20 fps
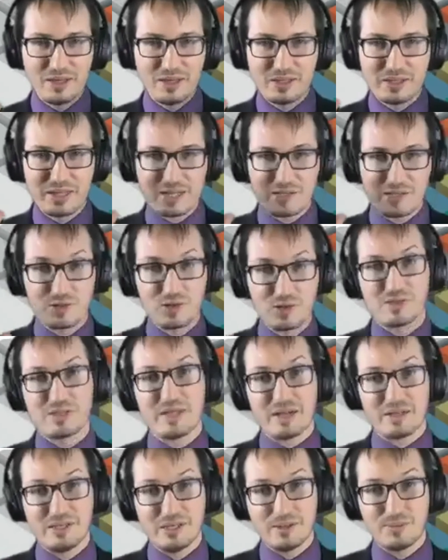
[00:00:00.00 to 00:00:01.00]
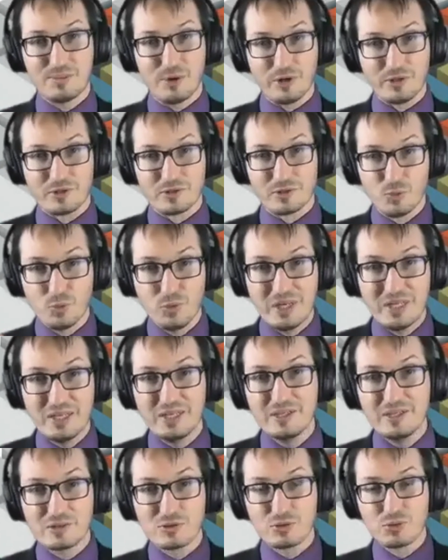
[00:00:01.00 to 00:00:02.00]
That's the starting point. We
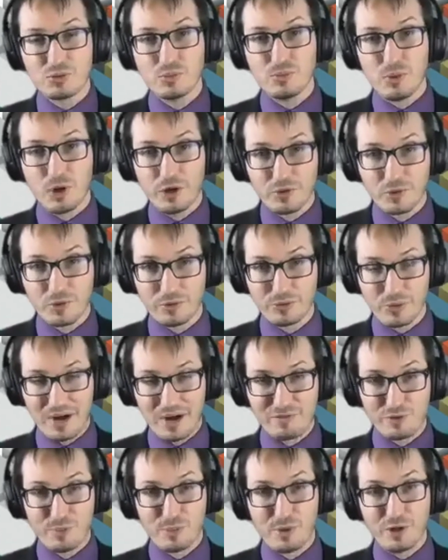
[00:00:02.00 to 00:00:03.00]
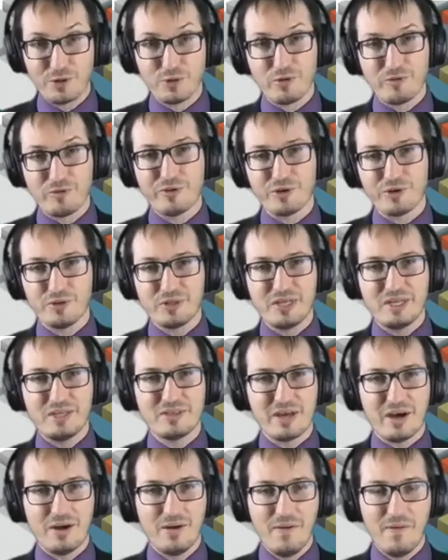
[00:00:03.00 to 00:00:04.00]
need to have a model for the
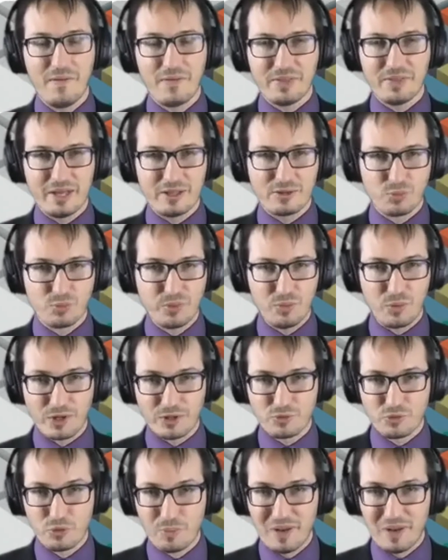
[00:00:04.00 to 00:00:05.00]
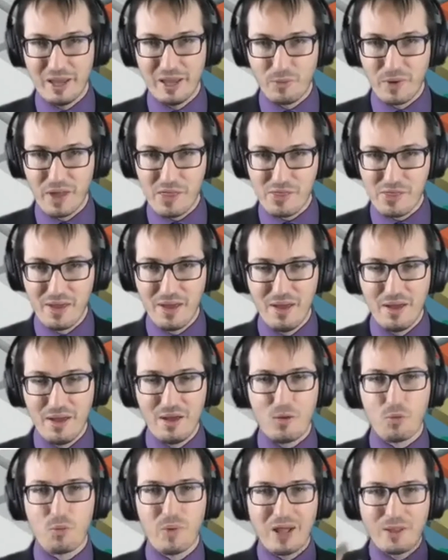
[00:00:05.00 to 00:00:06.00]
data that we want to play with.
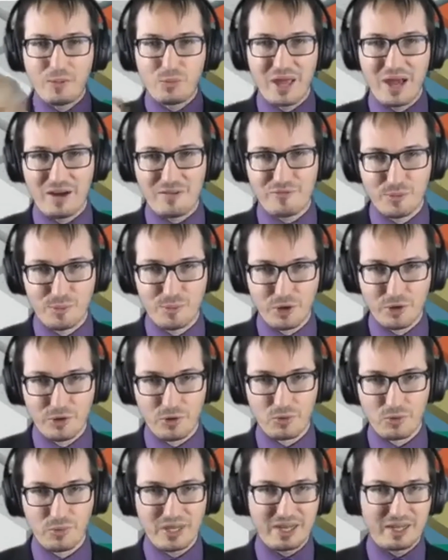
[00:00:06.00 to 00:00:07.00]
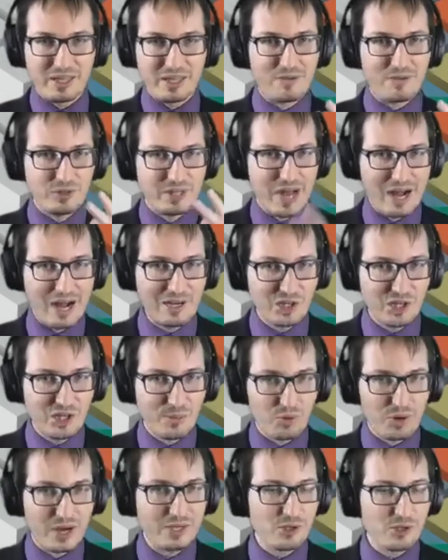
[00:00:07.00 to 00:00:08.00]
When we have a model, we can have an
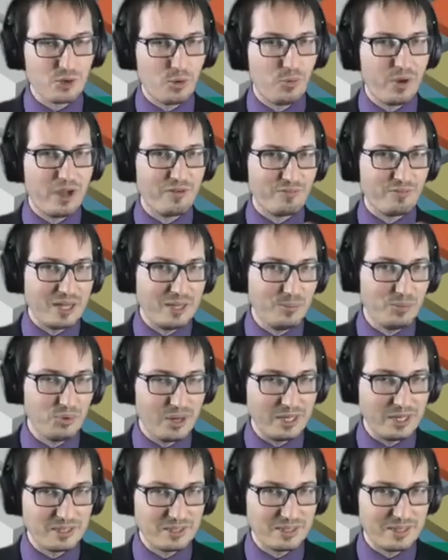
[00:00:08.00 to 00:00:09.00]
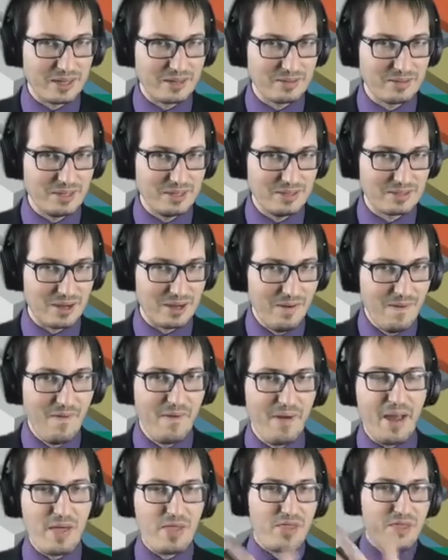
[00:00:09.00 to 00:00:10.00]
algebra, so a way of manipulating that data.
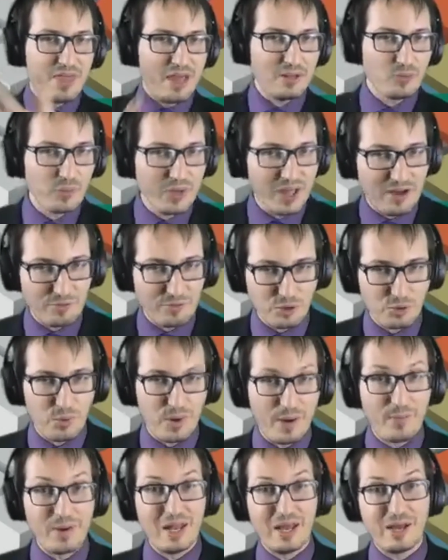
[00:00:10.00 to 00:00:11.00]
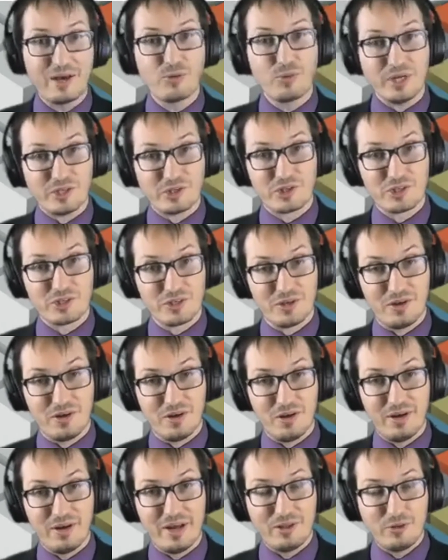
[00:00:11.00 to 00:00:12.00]
And then we have a query language
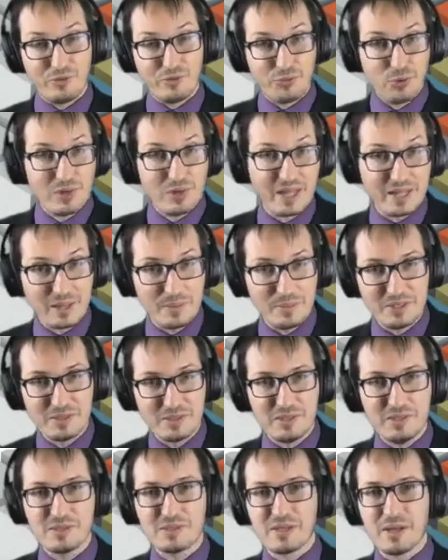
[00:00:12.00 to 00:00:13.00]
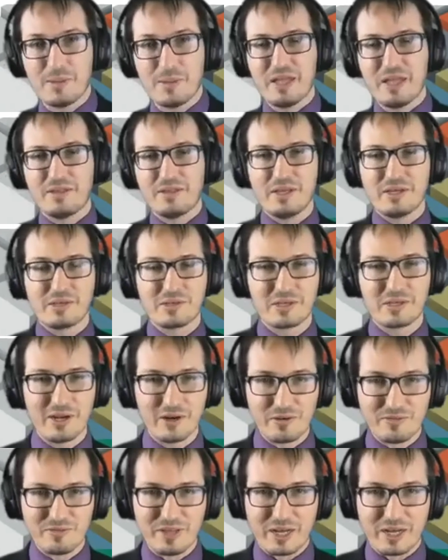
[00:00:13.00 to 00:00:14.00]
and a full database system that takes
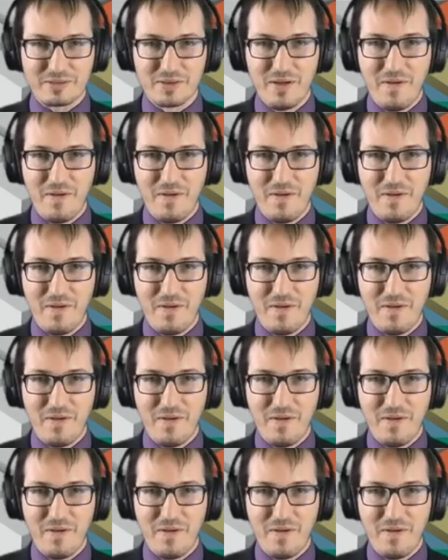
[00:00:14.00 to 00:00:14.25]
care of that.